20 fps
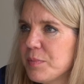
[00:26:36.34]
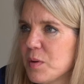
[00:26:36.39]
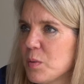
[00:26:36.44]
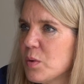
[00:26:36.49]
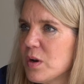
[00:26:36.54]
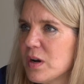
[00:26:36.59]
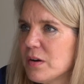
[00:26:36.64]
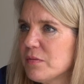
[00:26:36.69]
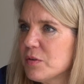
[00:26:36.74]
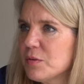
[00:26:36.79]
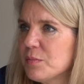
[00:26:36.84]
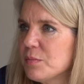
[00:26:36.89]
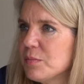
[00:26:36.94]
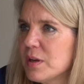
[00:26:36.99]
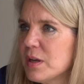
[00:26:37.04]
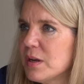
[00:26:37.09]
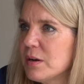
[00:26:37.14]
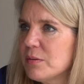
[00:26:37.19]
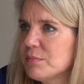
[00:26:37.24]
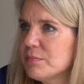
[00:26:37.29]
whatever,
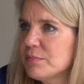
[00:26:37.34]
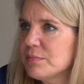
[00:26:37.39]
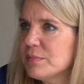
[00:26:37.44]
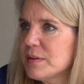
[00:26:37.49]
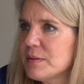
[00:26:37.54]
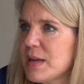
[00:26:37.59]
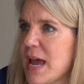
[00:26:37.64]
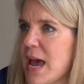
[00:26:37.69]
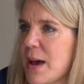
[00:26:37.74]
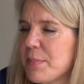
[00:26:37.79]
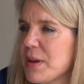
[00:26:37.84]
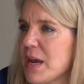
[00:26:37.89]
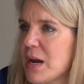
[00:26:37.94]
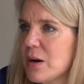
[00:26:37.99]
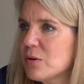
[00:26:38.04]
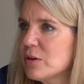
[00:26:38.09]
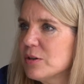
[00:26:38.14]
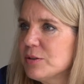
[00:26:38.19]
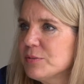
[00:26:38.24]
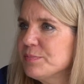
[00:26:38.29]
happy
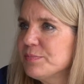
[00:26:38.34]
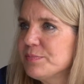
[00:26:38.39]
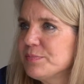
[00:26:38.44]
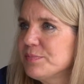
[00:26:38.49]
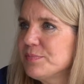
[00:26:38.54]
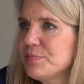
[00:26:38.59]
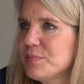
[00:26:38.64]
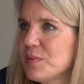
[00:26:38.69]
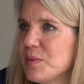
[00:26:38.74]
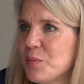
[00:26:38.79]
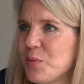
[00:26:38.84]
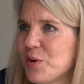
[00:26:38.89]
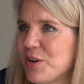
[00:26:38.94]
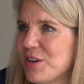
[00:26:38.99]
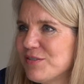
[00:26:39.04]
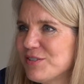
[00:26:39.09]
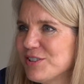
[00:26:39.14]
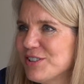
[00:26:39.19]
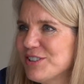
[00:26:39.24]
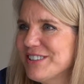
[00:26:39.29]
hour,
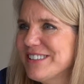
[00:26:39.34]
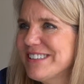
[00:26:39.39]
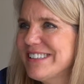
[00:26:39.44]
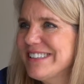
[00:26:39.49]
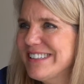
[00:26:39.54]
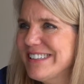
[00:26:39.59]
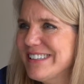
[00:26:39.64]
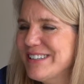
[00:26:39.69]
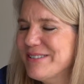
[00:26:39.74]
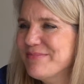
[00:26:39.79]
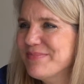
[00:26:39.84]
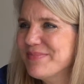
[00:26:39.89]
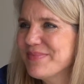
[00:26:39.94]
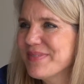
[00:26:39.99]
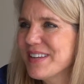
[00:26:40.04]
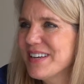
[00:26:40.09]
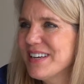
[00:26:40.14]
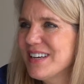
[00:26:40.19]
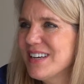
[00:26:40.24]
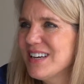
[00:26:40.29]
whatever.
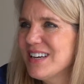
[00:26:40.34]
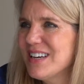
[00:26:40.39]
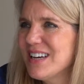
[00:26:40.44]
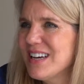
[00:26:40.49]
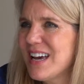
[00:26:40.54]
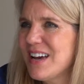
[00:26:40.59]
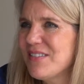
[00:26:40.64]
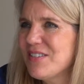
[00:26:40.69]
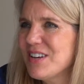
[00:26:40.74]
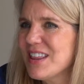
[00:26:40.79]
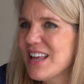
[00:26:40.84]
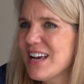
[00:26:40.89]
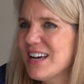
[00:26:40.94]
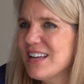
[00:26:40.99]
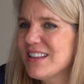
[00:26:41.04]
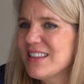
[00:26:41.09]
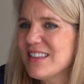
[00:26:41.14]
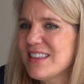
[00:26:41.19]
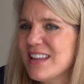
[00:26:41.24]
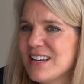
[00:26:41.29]
Having
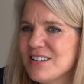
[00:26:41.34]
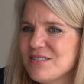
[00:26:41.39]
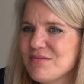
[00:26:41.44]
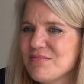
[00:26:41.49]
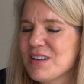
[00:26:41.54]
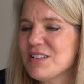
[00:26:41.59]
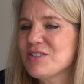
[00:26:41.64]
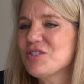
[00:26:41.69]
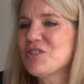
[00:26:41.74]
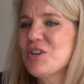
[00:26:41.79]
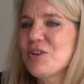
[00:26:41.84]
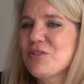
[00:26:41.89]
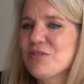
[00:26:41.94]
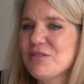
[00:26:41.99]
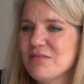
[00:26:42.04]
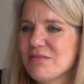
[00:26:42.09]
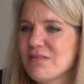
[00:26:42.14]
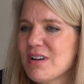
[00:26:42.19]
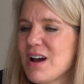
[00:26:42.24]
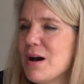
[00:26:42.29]
that shared
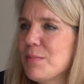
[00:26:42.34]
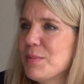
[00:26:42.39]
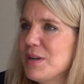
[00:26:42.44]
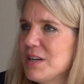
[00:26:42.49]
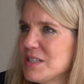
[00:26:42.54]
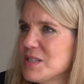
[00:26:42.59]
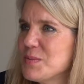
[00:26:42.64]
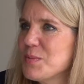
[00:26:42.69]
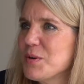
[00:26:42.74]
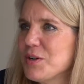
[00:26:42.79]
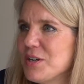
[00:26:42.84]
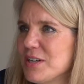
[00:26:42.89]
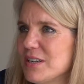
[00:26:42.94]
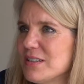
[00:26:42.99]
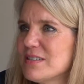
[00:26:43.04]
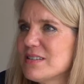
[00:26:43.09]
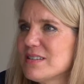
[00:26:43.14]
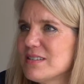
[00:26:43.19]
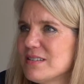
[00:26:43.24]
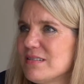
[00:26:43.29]
and common
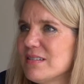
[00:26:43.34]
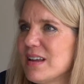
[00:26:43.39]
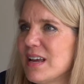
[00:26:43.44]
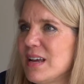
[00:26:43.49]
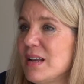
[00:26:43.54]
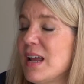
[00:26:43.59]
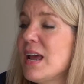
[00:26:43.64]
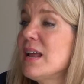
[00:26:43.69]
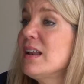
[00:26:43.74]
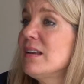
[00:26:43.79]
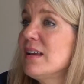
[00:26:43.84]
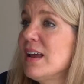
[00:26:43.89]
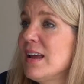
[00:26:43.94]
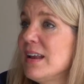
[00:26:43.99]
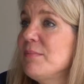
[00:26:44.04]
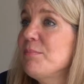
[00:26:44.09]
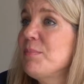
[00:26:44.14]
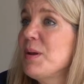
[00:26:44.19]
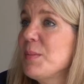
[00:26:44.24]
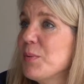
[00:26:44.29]
experience
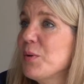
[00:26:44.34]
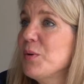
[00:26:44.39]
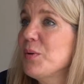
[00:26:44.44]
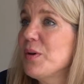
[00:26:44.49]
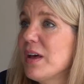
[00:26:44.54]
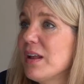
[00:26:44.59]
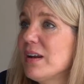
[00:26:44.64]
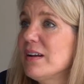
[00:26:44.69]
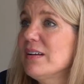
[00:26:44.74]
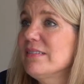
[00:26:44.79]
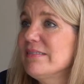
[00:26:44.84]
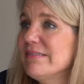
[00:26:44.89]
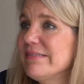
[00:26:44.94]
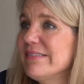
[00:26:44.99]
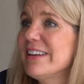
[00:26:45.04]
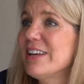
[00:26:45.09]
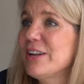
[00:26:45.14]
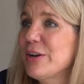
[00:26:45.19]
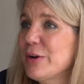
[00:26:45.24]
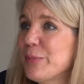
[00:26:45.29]
and people who get it,
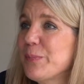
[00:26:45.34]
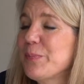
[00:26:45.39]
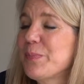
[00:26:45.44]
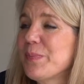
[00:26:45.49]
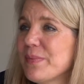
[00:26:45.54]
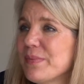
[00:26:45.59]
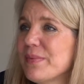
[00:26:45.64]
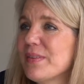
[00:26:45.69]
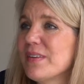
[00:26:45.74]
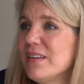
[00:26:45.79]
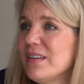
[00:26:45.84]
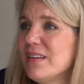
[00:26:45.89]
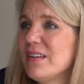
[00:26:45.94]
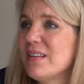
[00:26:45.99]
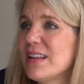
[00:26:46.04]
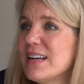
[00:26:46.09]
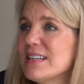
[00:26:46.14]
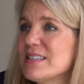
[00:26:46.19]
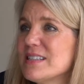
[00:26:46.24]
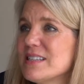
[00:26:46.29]

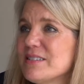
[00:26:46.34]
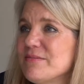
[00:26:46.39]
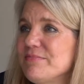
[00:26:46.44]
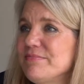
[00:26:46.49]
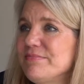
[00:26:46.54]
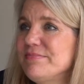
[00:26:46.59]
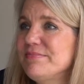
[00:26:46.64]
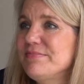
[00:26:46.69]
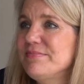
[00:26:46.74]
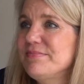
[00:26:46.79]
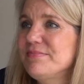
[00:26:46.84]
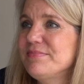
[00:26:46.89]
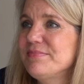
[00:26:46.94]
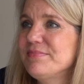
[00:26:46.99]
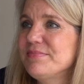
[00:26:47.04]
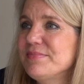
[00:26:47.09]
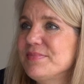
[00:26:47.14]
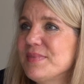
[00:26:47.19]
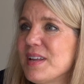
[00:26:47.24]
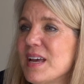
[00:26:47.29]
that's.
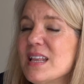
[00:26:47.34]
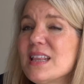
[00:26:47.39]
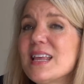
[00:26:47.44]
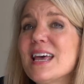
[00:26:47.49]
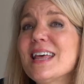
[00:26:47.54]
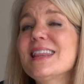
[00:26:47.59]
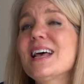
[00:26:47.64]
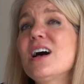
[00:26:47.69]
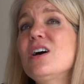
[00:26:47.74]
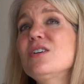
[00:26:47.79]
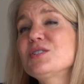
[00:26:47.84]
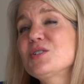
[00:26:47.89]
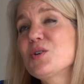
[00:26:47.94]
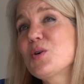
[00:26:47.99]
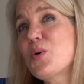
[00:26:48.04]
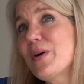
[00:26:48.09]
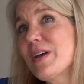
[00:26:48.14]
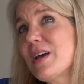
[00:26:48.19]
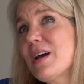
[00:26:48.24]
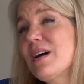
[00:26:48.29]
And also
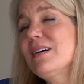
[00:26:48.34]
going,